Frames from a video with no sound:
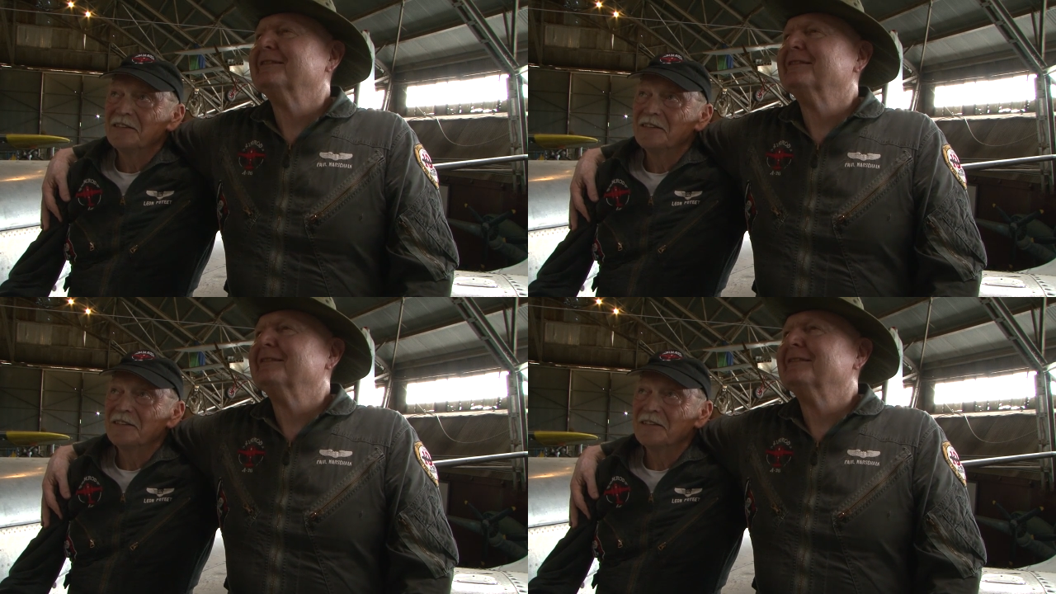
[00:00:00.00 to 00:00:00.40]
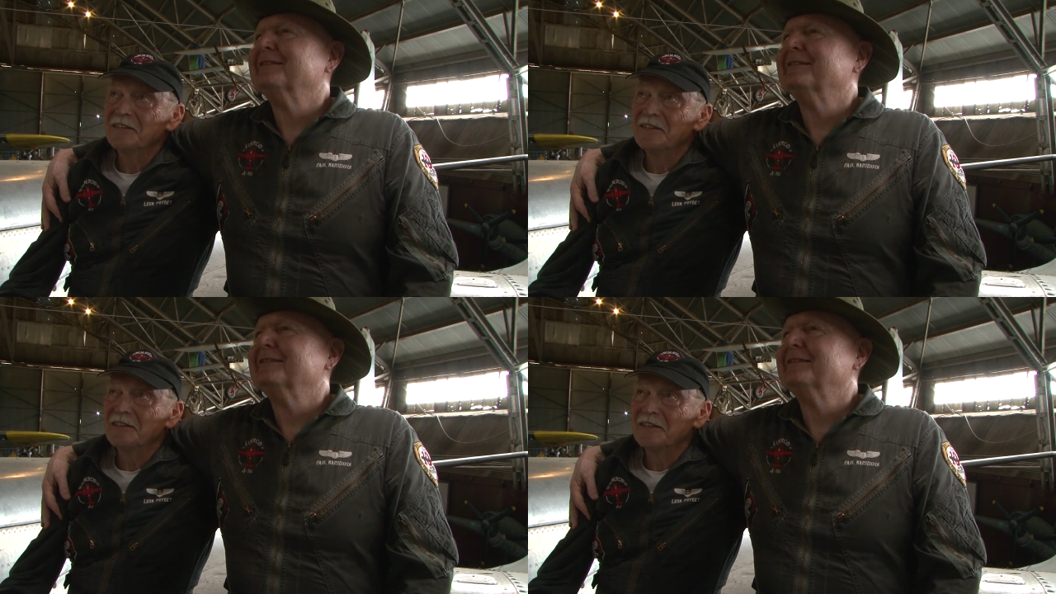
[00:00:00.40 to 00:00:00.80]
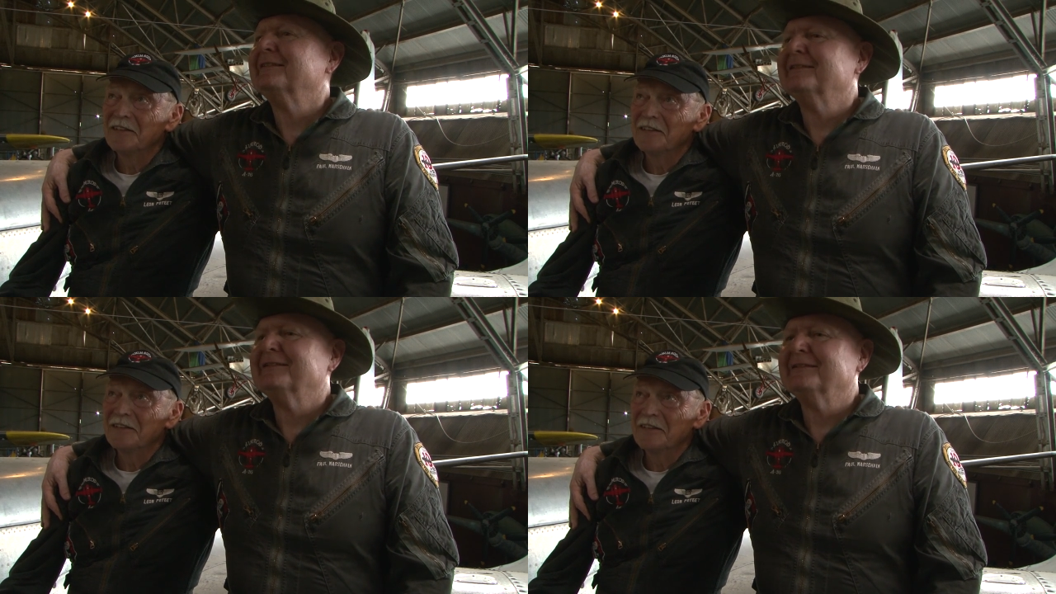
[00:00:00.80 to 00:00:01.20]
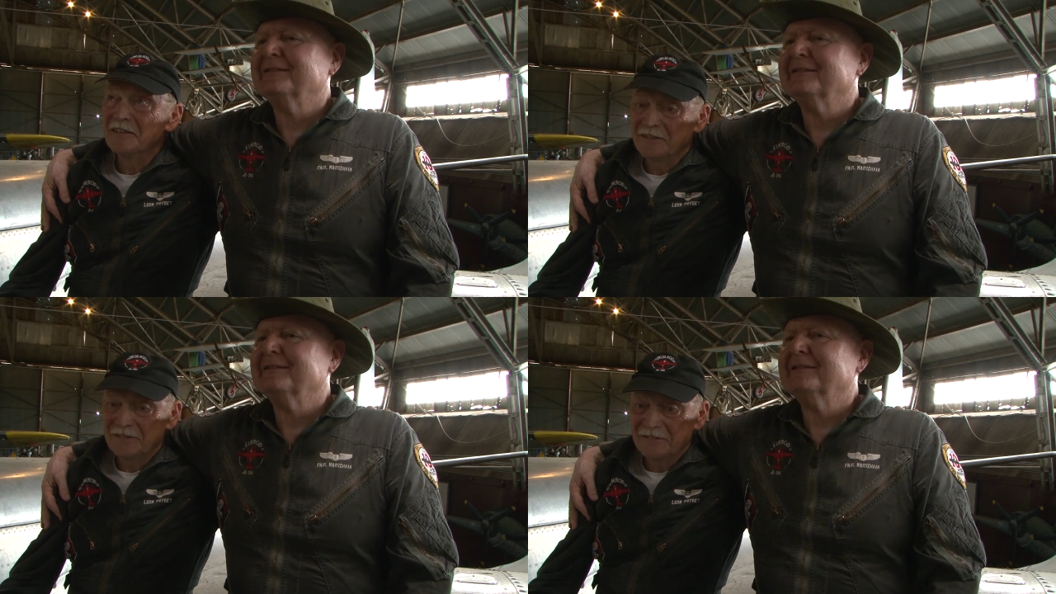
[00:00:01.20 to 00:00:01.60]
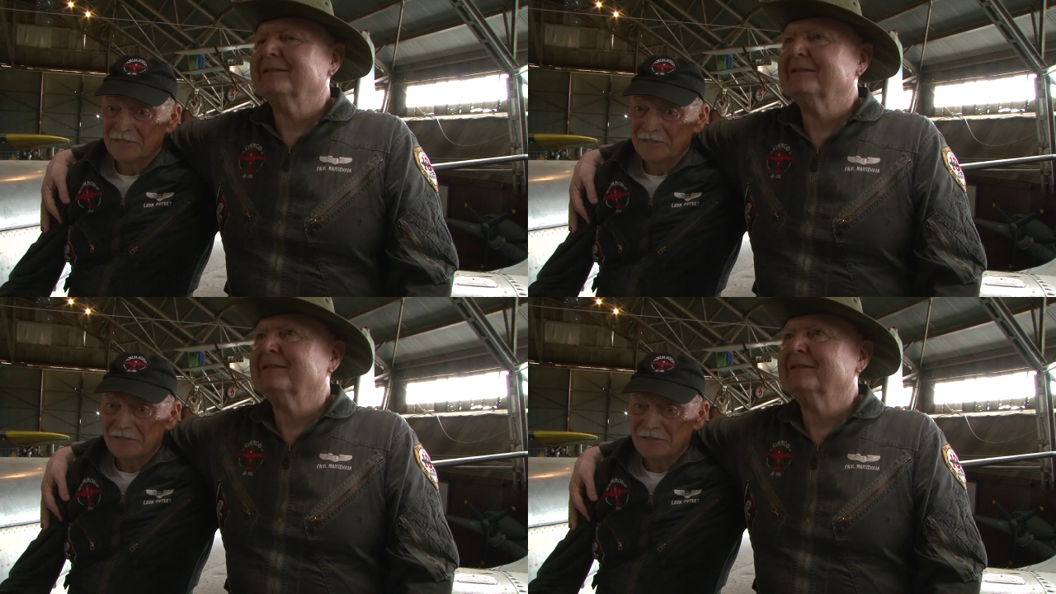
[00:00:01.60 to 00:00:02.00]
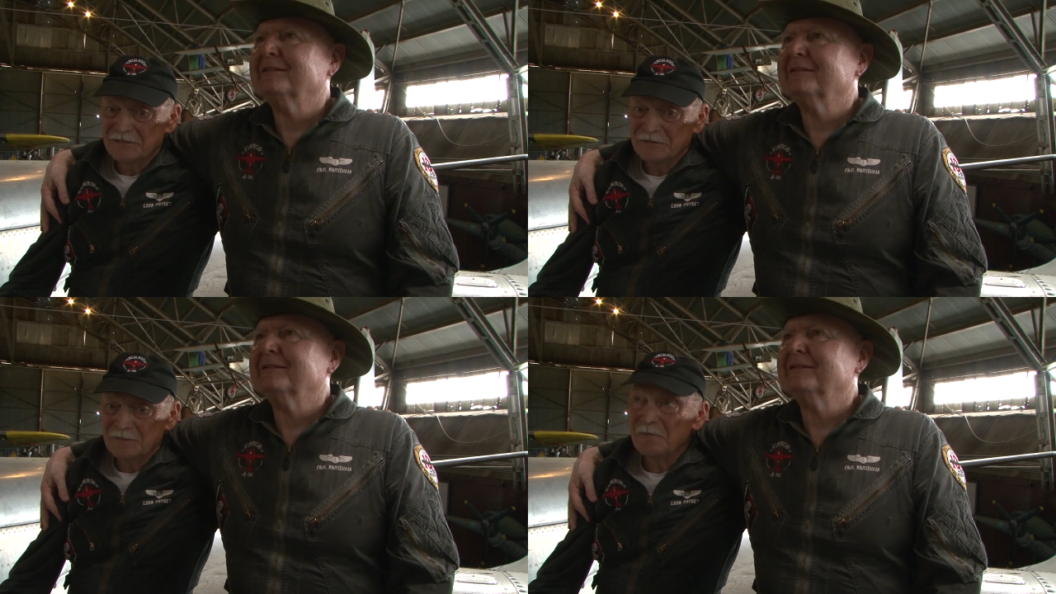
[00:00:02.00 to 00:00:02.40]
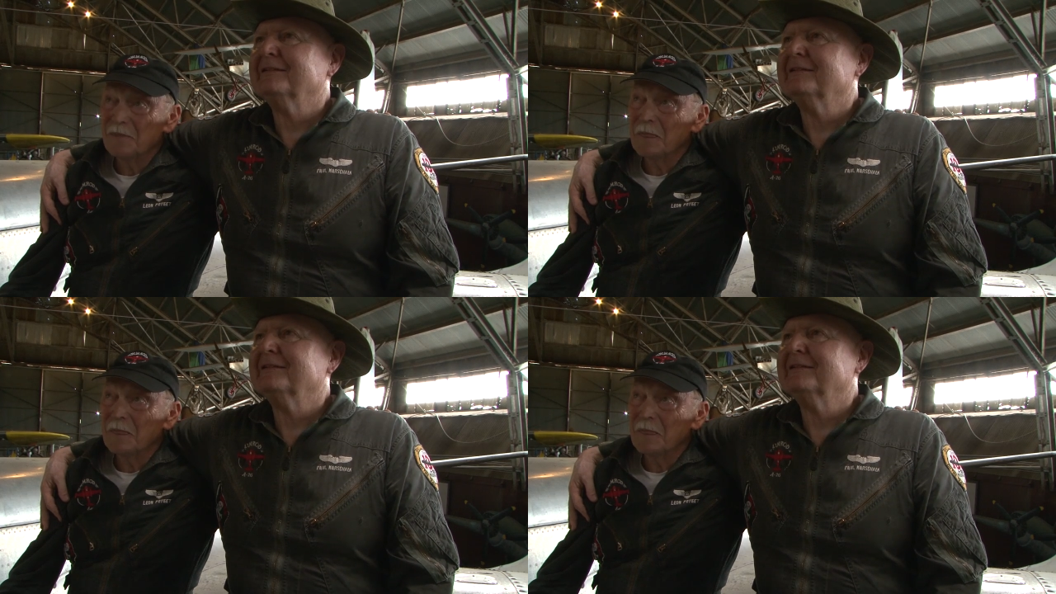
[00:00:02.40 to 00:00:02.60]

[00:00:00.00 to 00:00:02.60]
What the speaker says: Nothing is said.